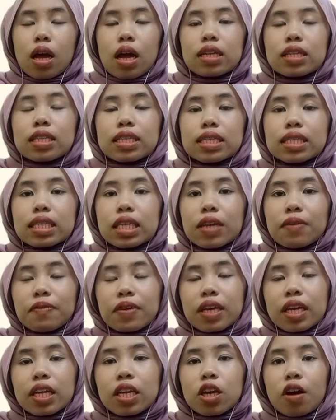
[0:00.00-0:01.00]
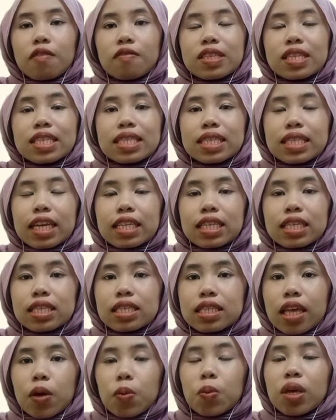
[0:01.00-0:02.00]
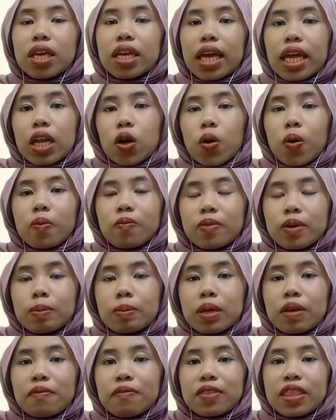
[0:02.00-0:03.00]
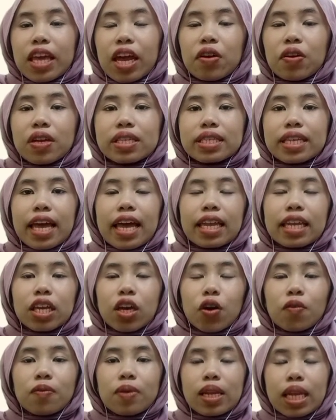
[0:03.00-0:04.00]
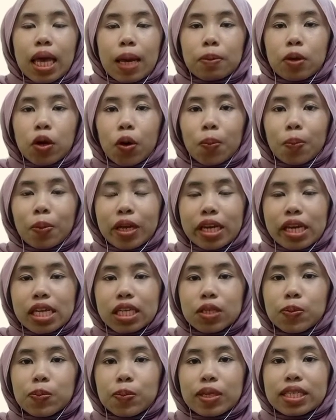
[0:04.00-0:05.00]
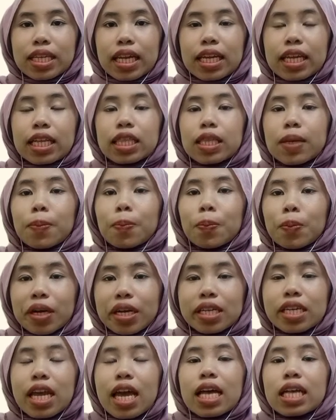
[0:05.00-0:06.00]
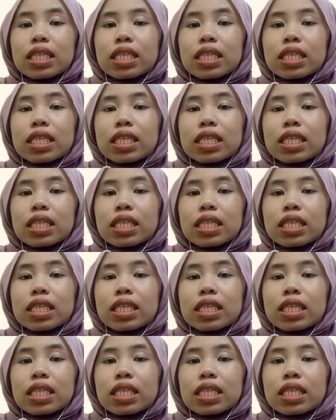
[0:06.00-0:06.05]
The significance of this study is that we can confirm if there is any overlap components present in the burnt